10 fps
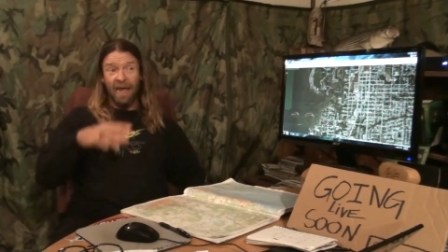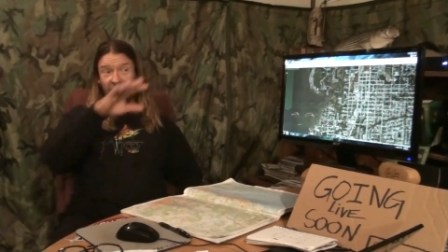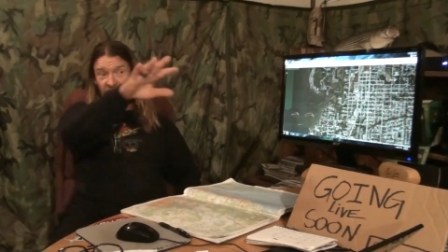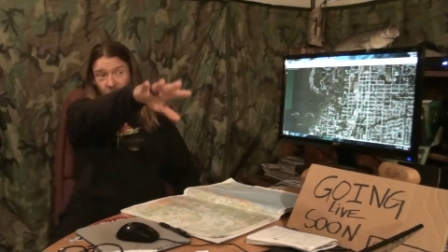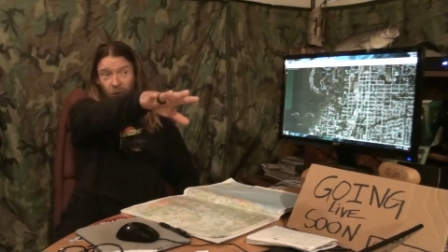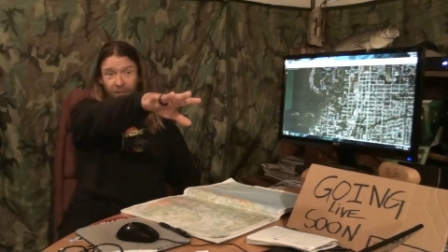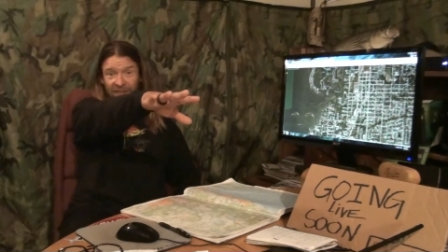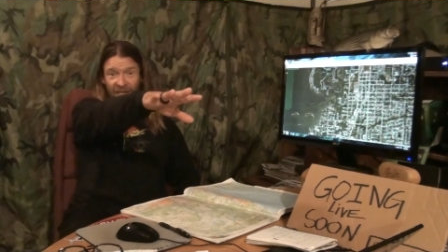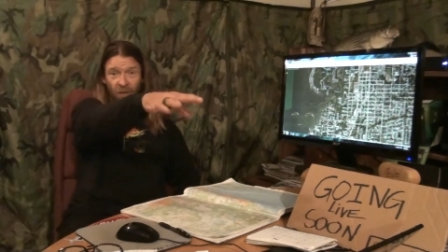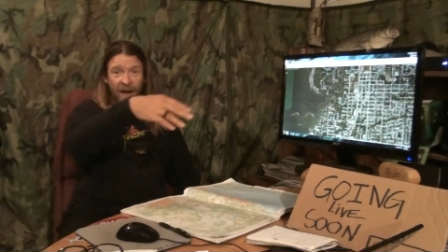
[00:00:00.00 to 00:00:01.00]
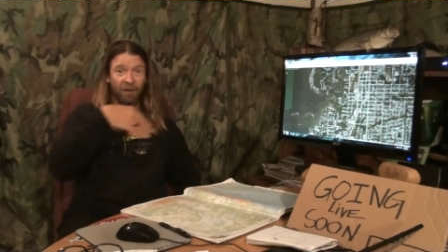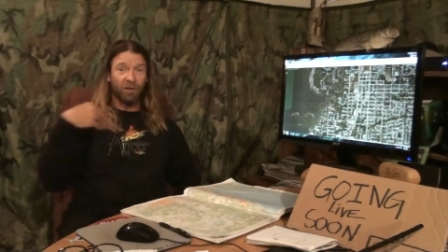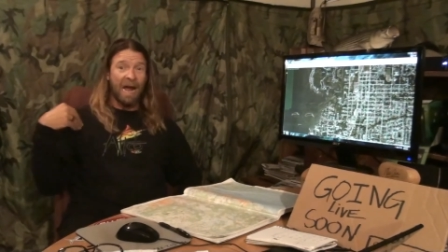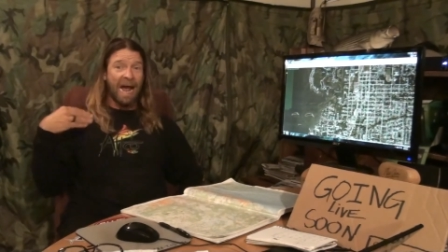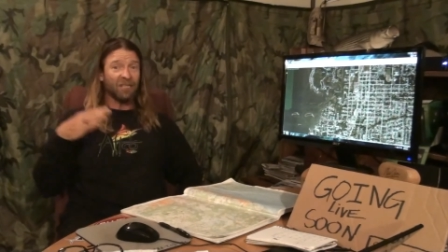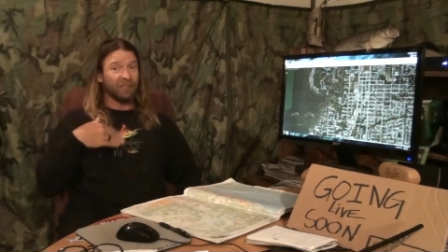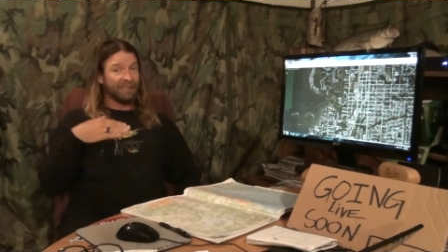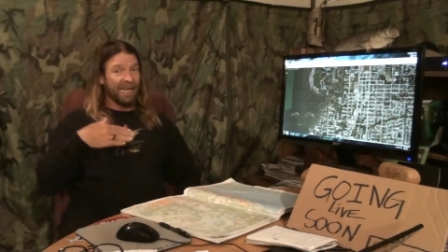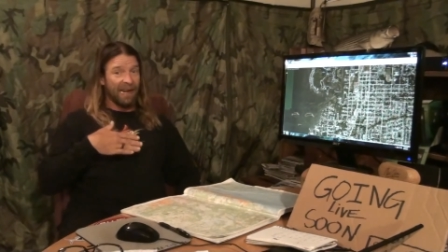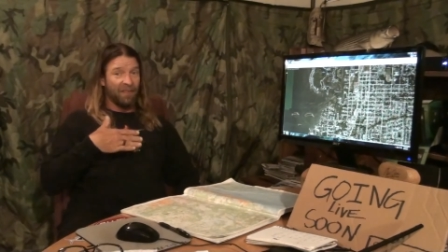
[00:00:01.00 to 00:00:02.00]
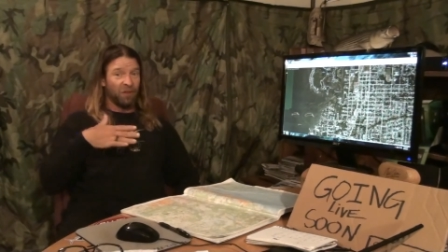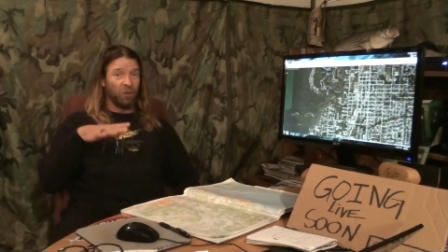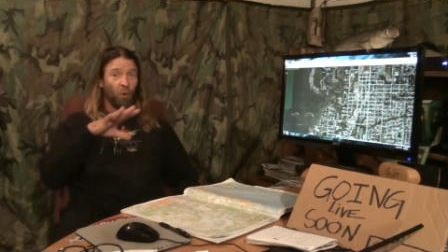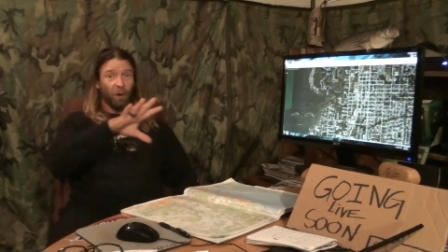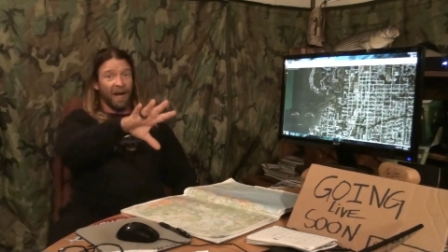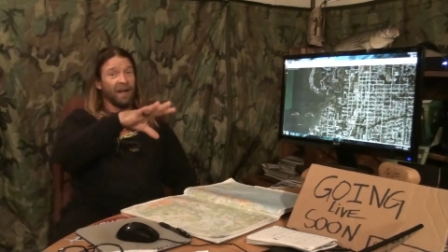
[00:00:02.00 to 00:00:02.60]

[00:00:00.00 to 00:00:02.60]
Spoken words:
And the girl was at the counter. I just stayed at the door.